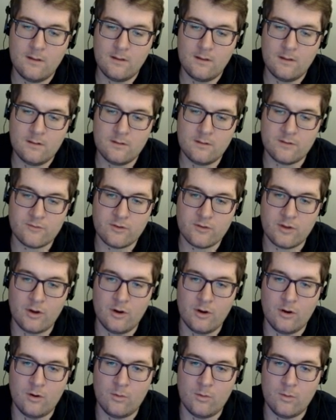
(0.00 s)
Let's
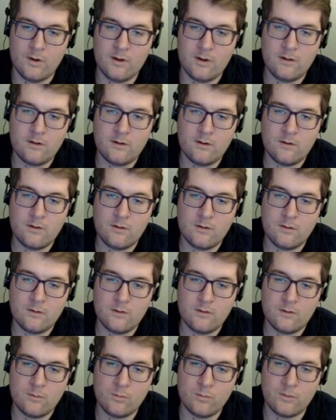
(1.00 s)
go
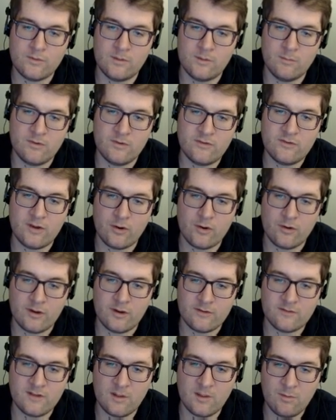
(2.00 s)
with the
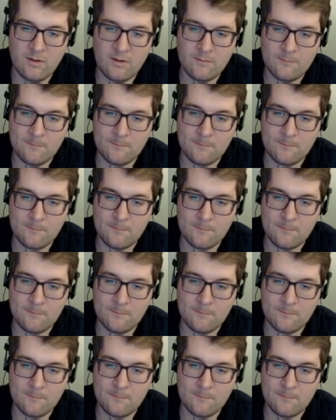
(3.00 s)
mysterious demon.